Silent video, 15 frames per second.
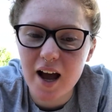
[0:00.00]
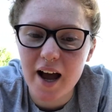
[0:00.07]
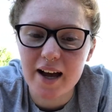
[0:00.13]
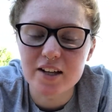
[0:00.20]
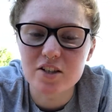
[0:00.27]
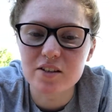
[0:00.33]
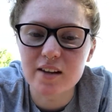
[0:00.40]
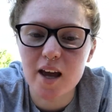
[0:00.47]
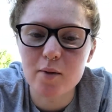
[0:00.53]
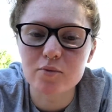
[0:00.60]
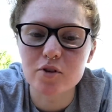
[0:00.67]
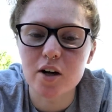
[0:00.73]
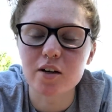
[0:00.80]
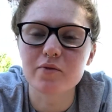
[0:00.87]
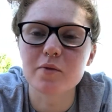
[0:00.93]
I just kept
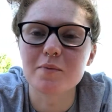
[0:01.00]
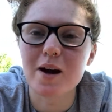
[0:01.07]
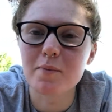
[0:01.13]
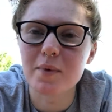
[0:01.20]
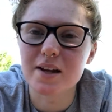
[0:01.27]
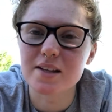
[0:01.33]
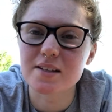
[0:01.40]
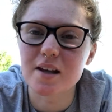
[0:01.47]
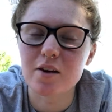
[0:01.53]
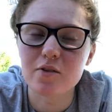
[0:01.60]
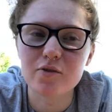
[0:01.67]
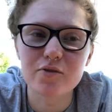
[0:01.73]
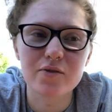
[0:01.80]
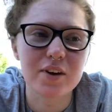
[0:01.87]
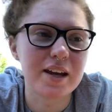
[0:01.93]
trying to remind
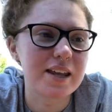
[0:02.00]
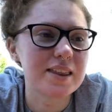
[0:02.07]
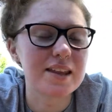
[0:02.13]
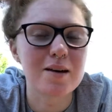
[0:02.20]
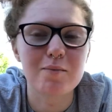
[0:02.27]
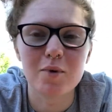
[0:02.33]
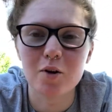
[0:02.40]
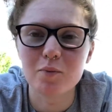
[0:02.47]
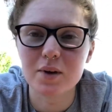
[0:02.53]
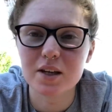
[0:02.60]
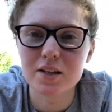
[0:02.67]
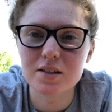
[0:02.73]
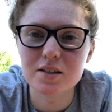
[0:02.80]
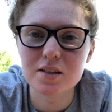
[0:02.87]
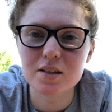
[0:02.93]
myself in that
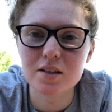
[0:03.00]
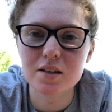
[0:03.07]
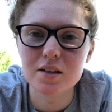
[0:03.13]
moment